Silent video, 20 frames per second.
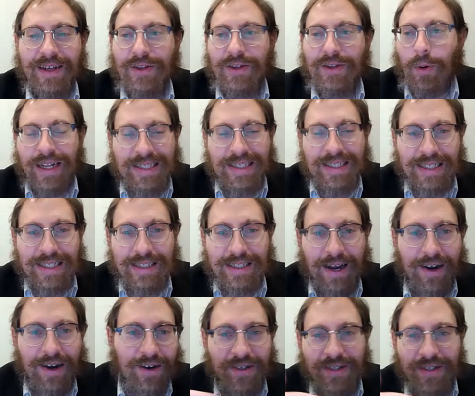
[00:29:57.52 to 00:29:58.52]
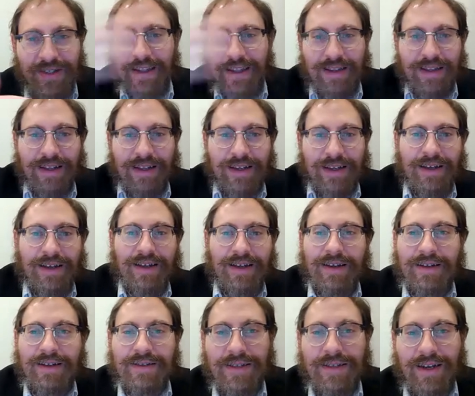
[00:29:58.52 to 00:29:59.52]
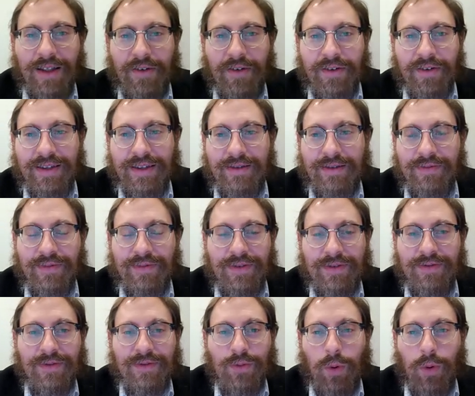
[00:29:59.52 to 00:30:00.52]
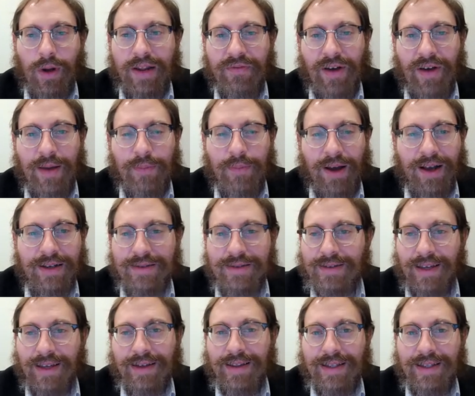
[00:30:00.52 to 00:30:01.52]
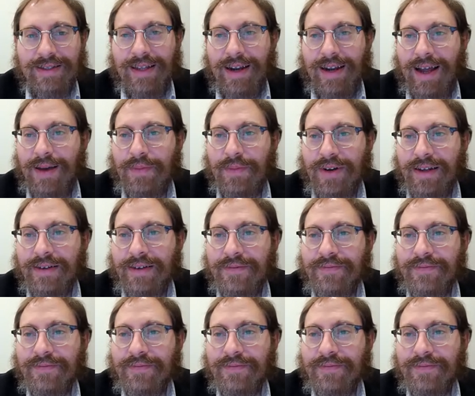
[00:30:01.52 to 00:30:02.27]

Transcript: twenty-six letters, then it's another twenty-five bucks. Like, that's not happening.